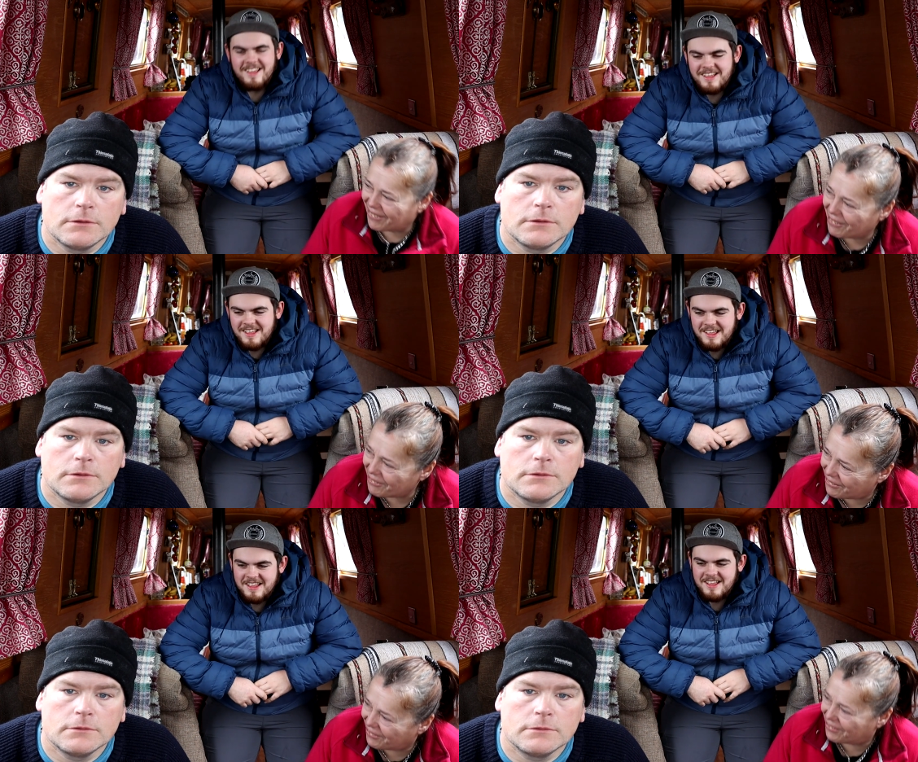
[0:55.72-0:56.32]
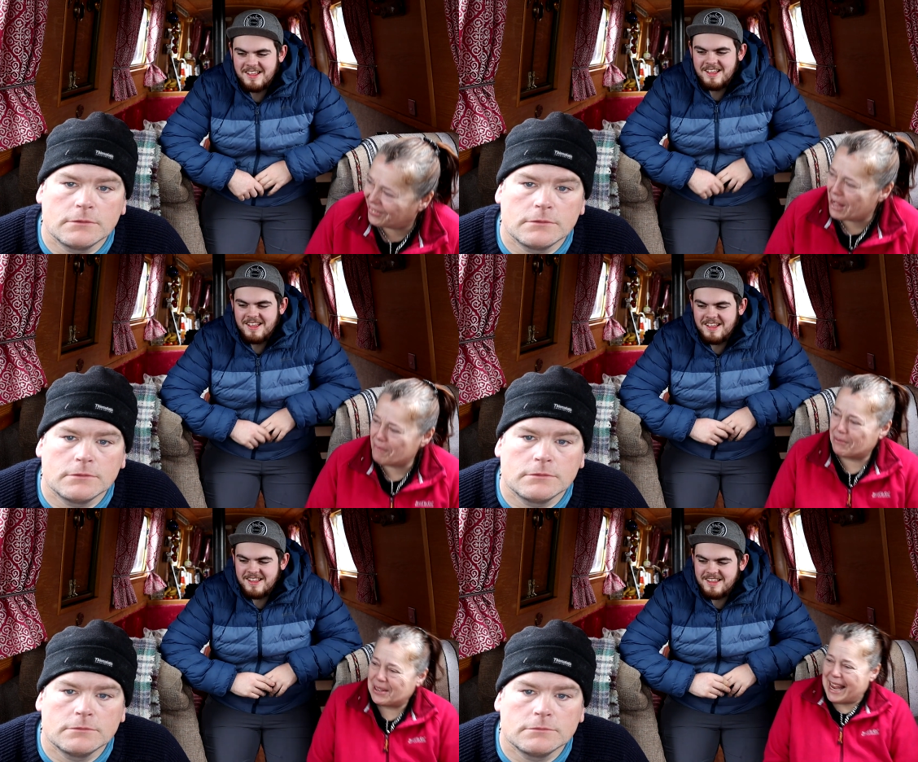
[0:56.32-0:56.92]
Speaker 1: For
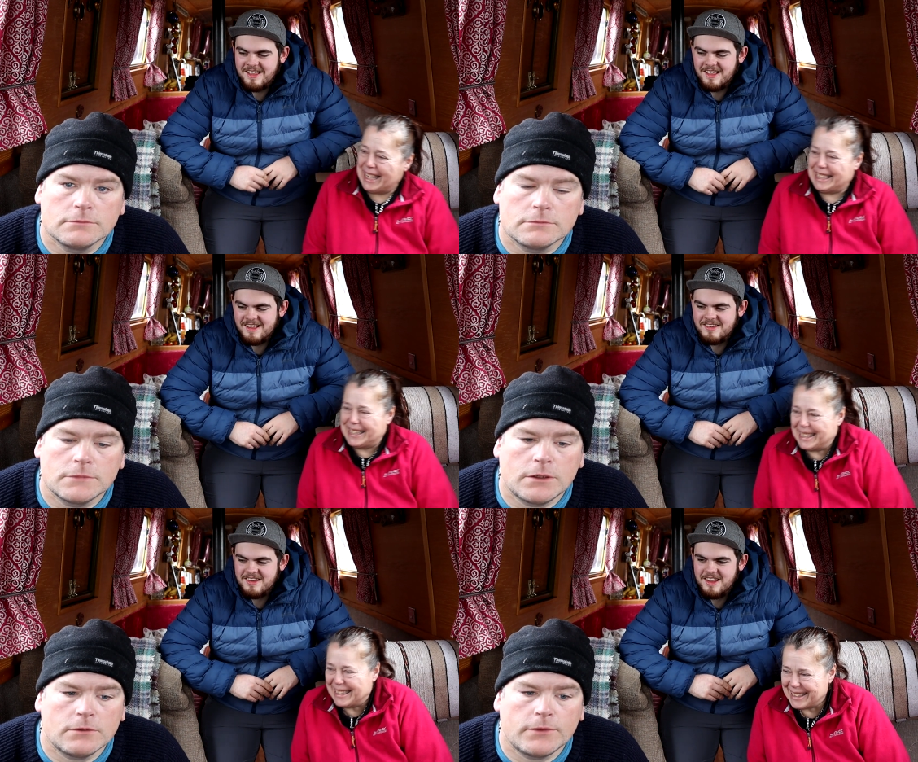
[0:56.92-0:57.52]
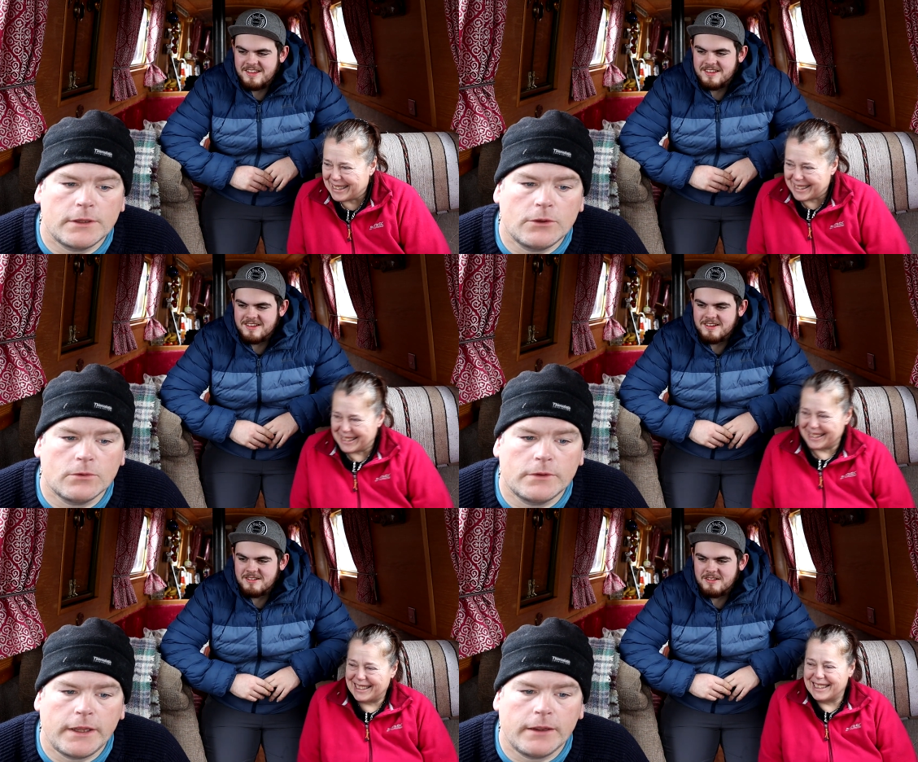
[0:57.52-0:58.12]
Speaker 2: flip's sake!
Speaker 1: Oh, but the
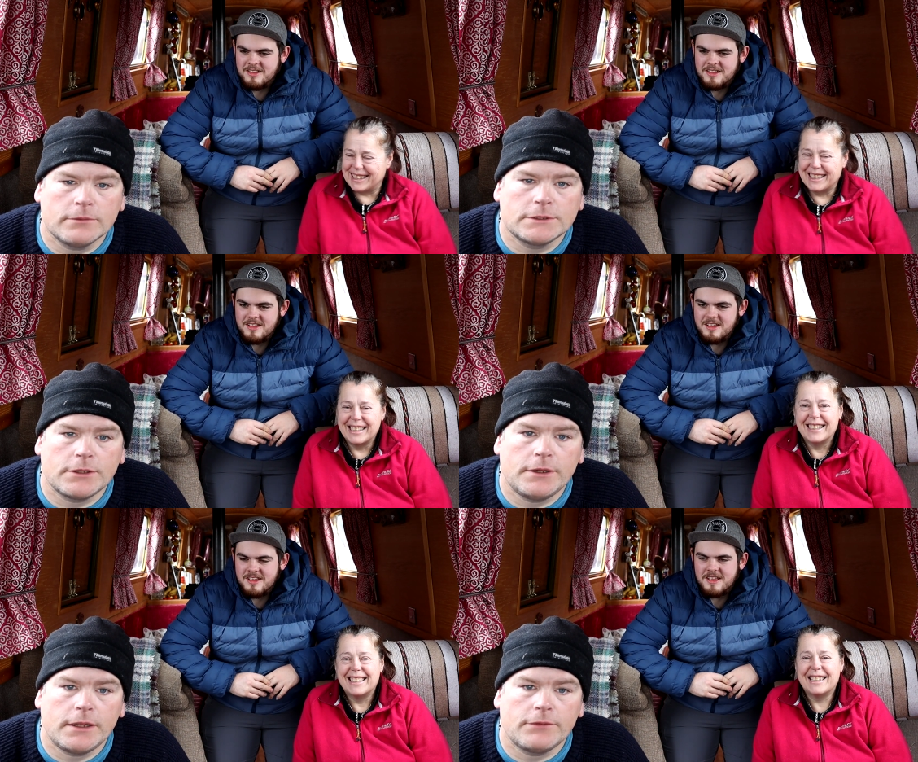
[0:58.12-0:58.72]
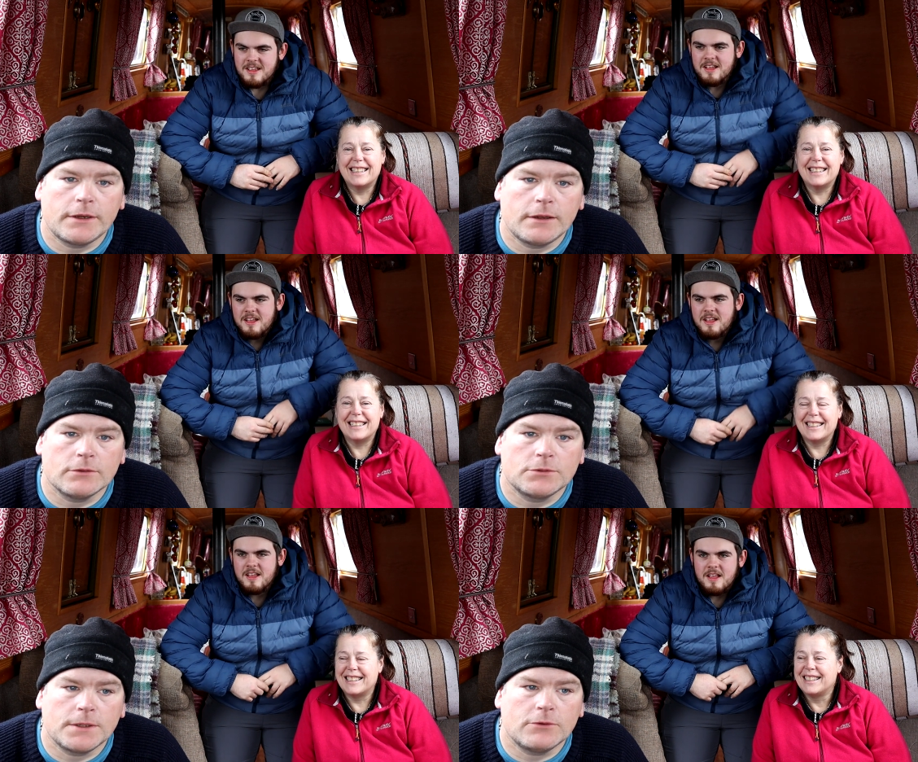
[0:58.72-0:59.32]
alternator was only given
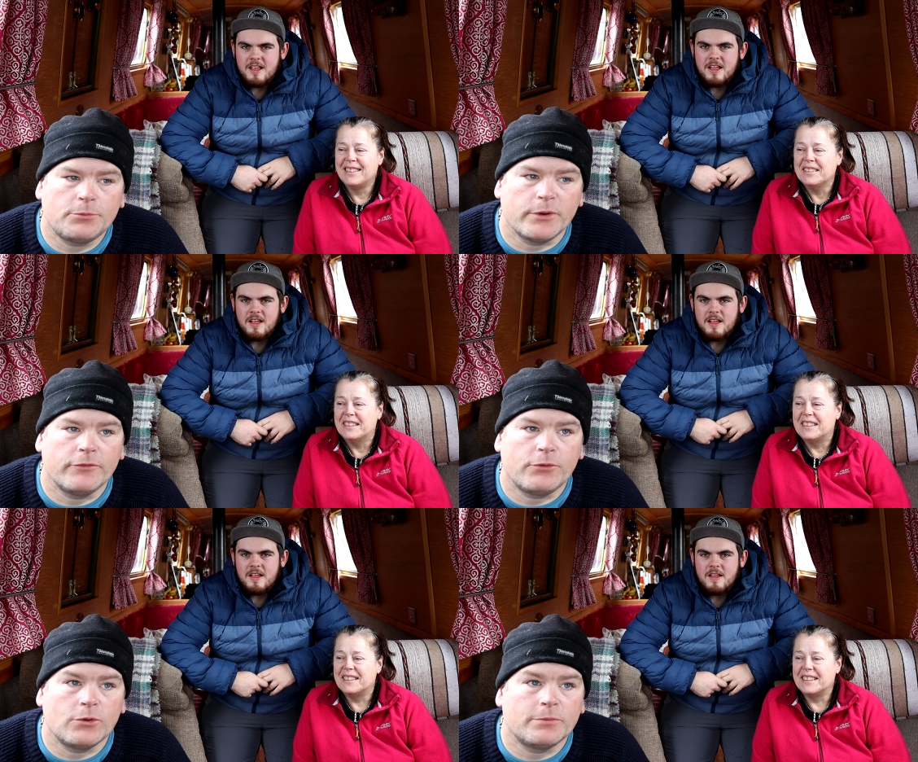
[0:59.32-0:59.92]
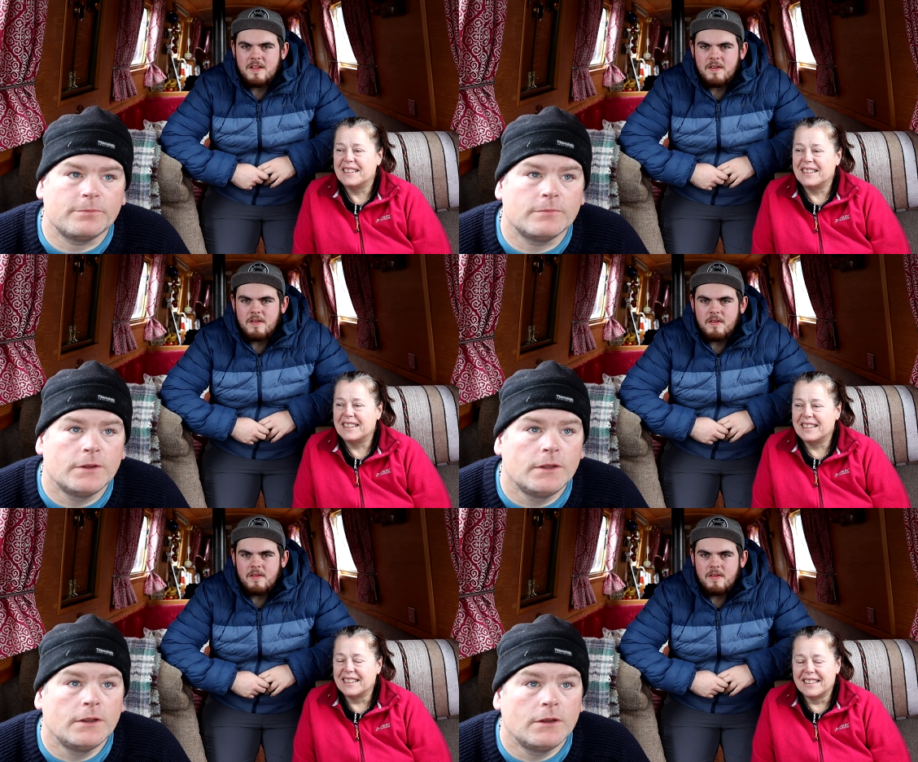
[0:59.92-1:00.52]
out 12.4
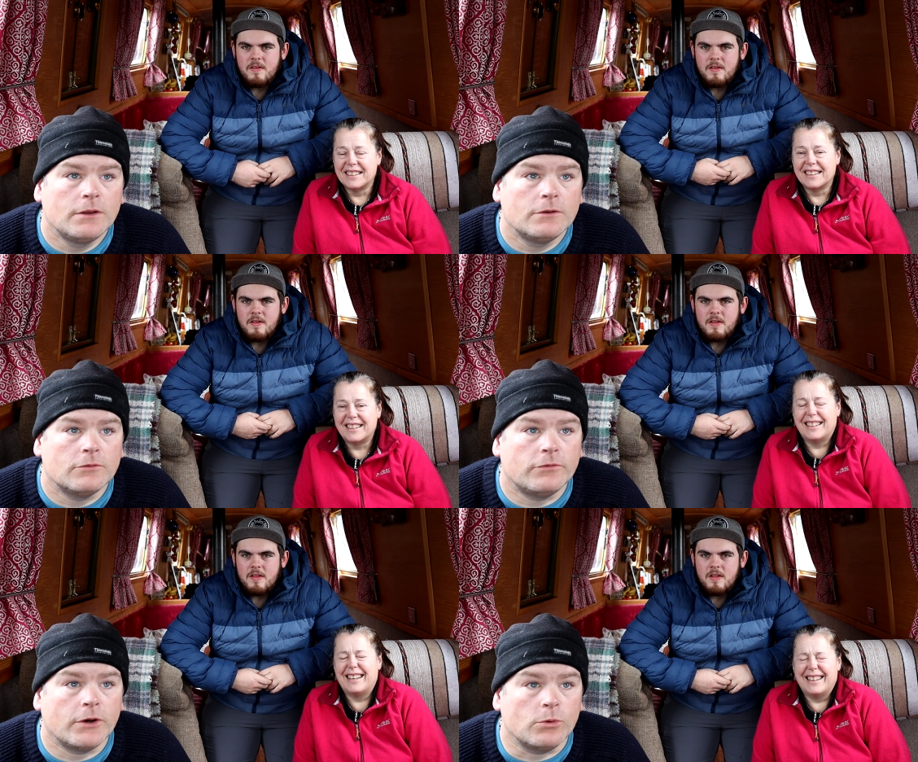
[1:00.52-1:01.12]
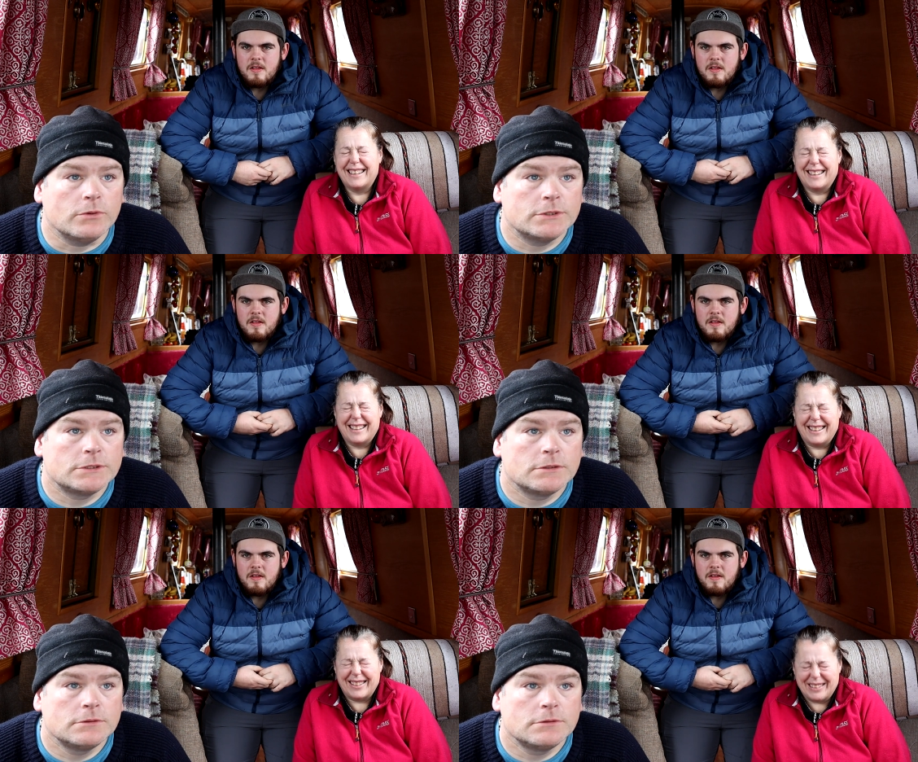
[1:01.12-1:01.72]

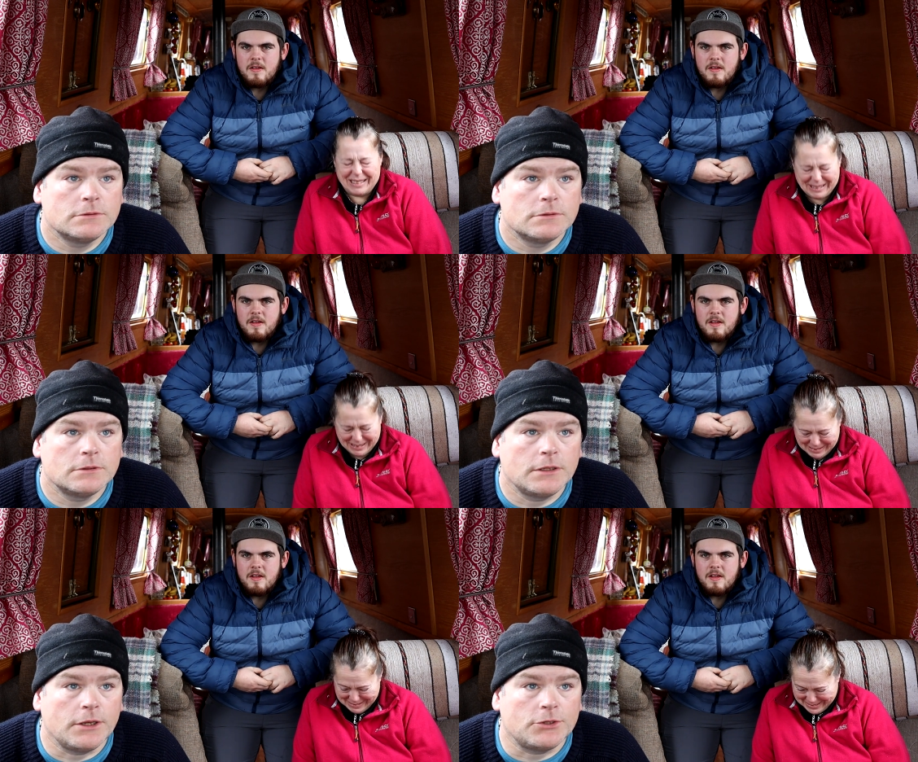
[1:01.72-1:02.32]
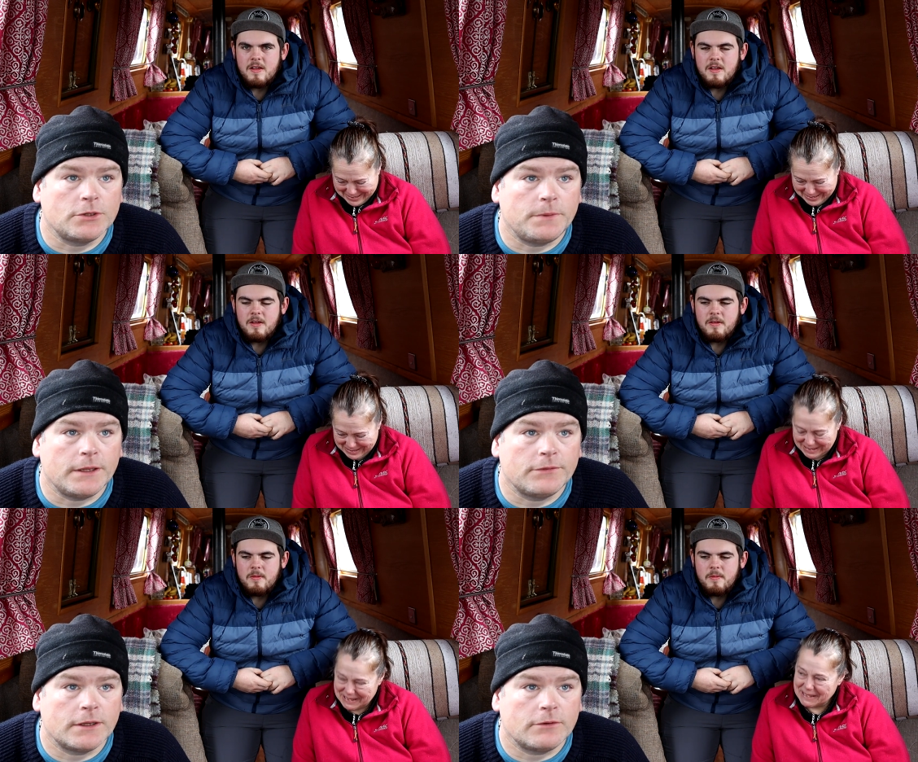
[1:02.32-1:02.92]
volts, and it should be
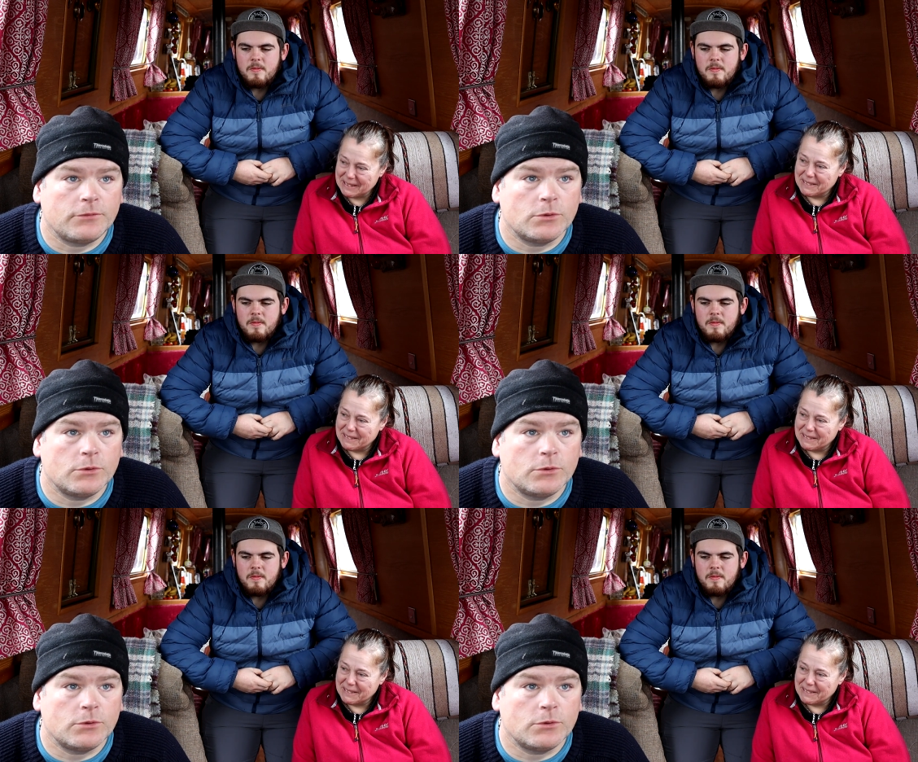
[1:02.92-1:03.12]
given out